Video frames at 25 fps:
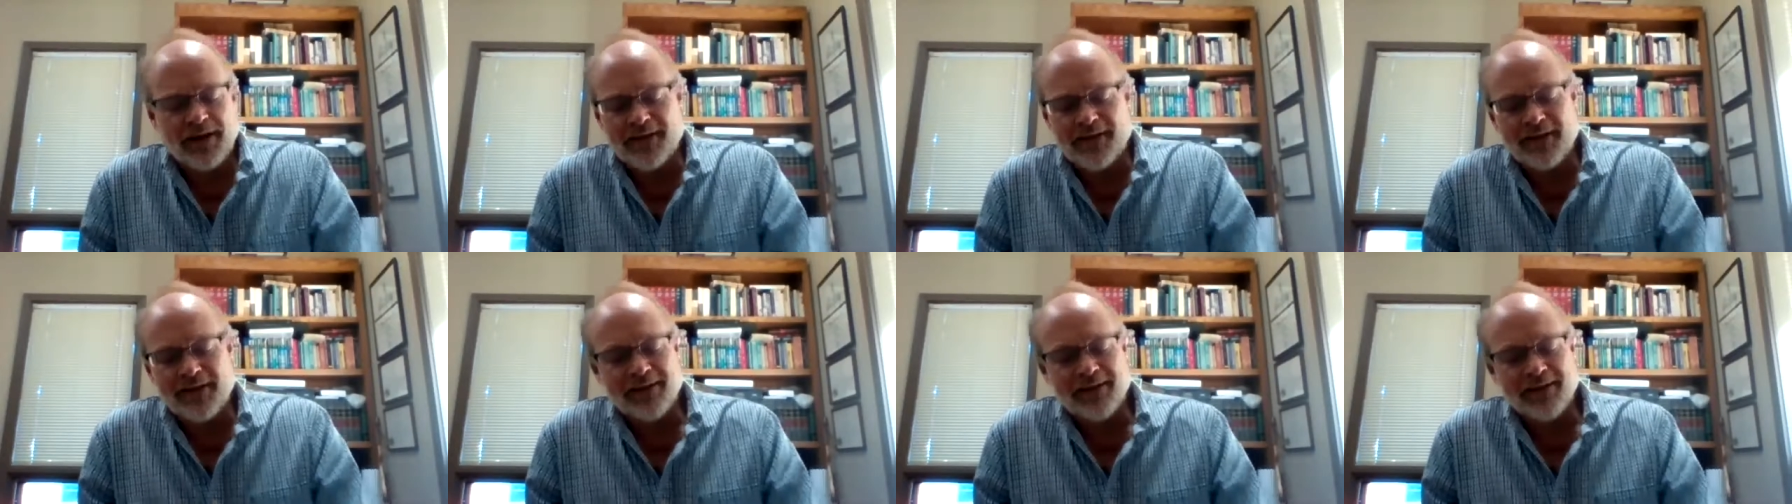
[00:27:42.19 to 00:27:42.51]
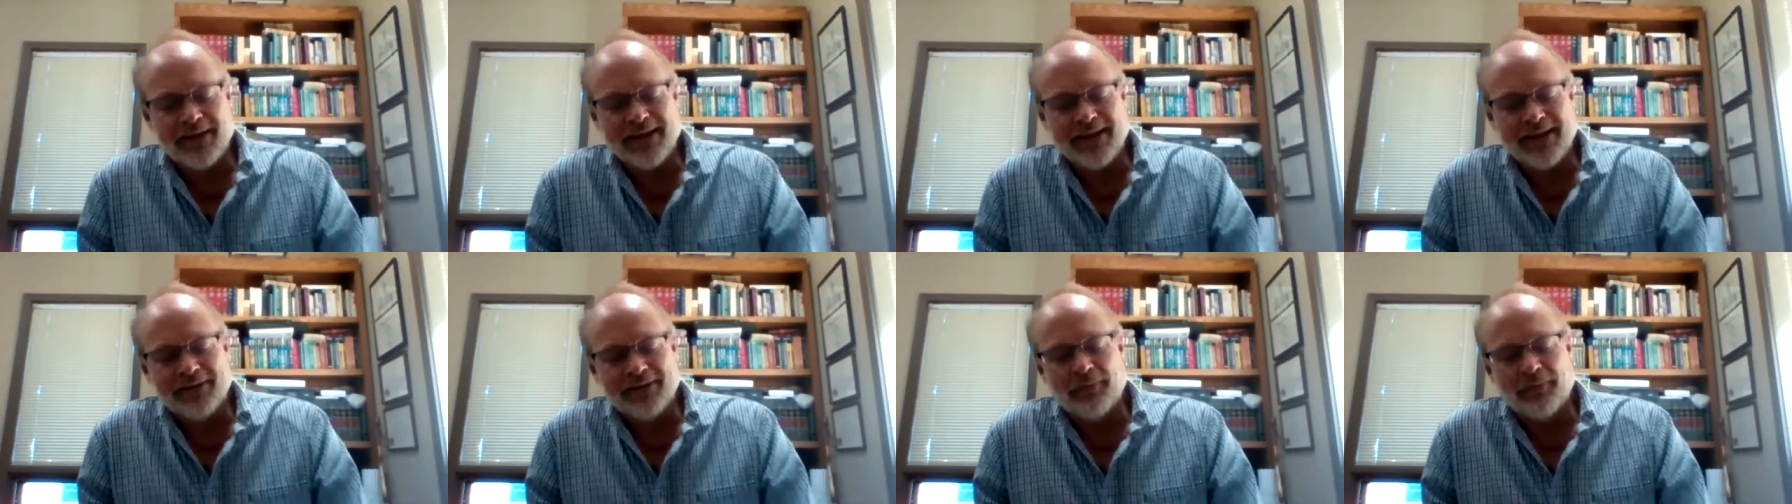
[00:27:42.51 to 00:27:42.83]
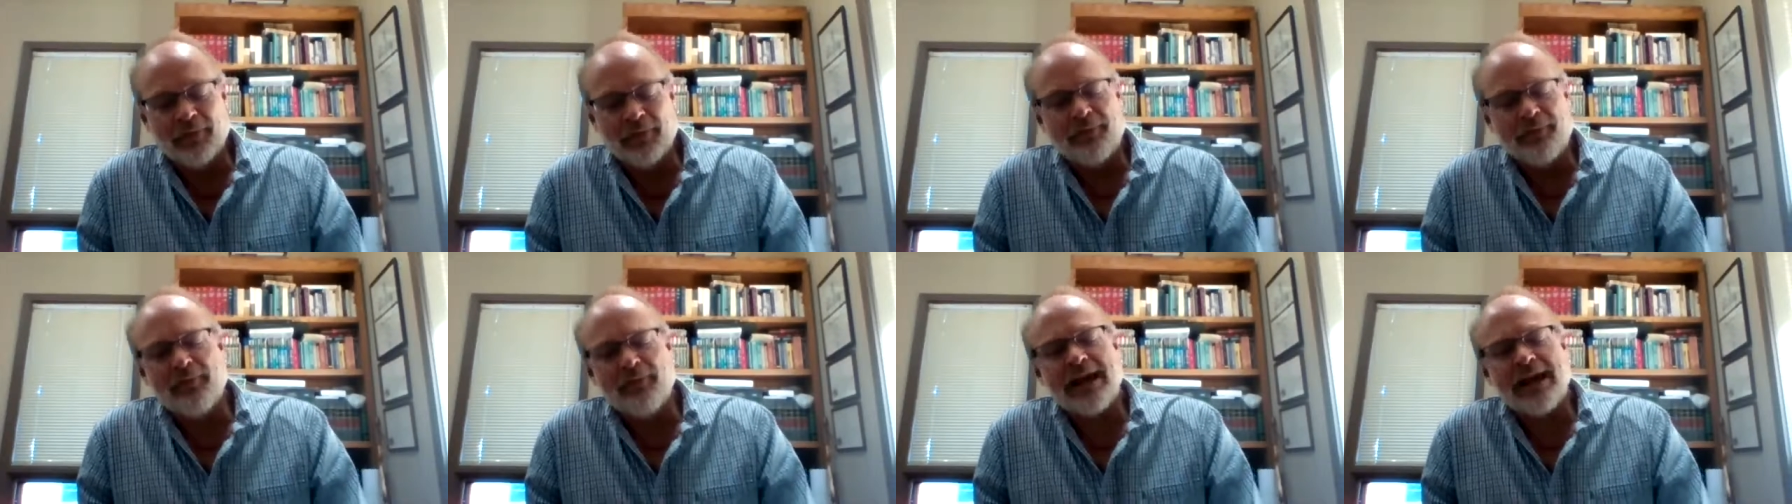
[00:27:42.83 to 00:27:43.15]
things.
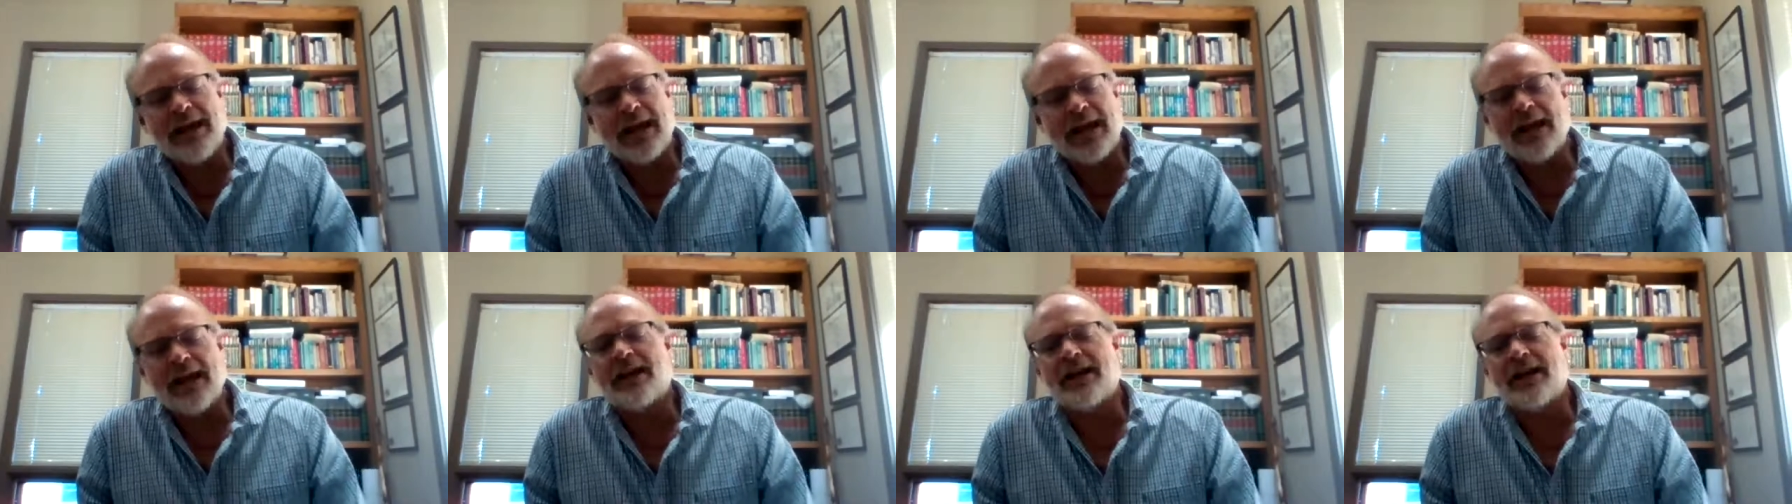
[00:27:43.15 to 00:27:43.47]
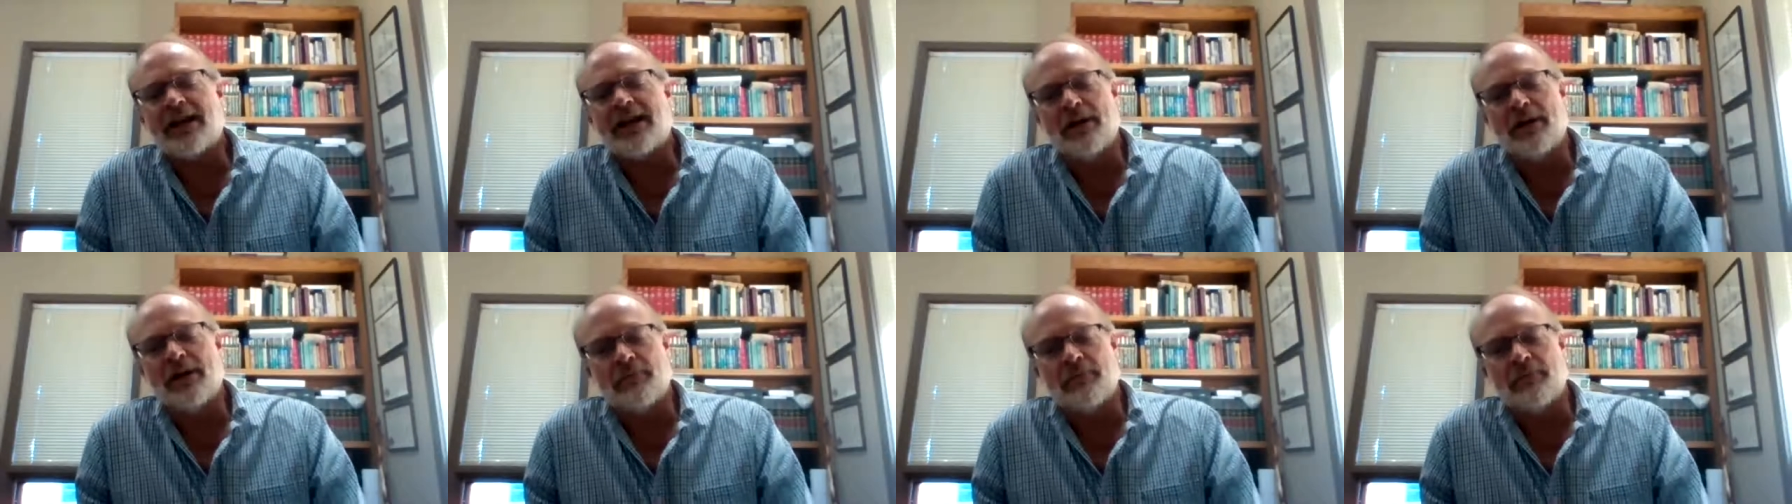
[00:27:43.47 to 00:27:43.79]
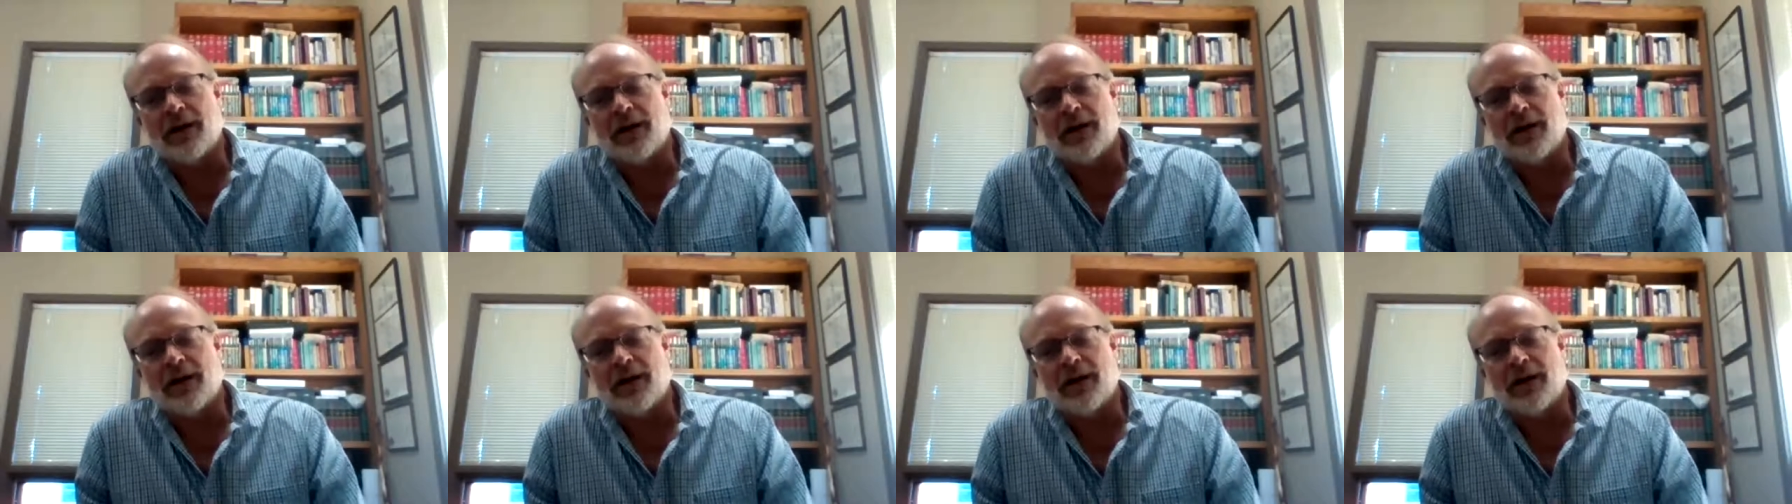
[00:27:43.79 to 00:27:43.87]
We can't keep up.